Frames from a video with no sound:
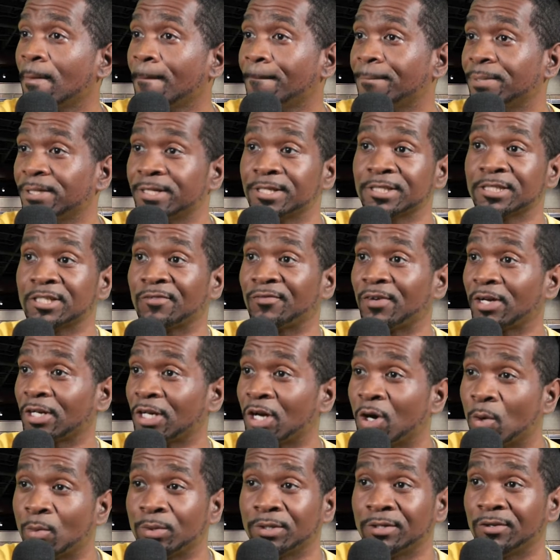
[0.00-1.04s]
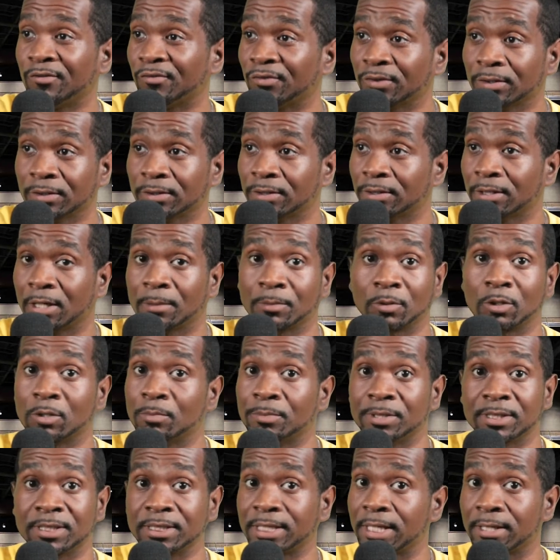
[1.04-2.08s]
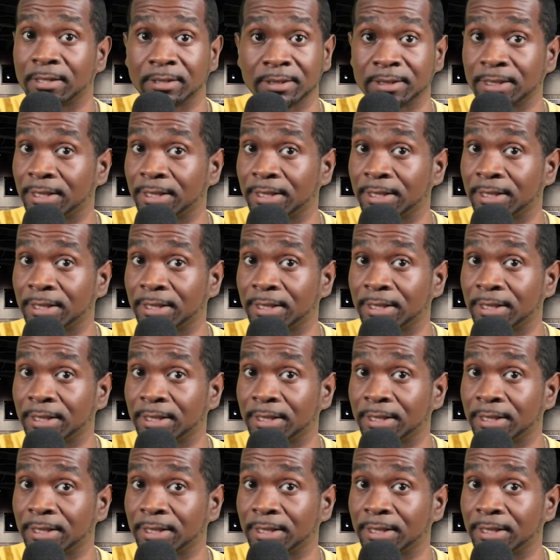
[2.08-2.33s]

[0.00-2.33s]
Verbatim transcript: because if I go any further, I'm going to be scared as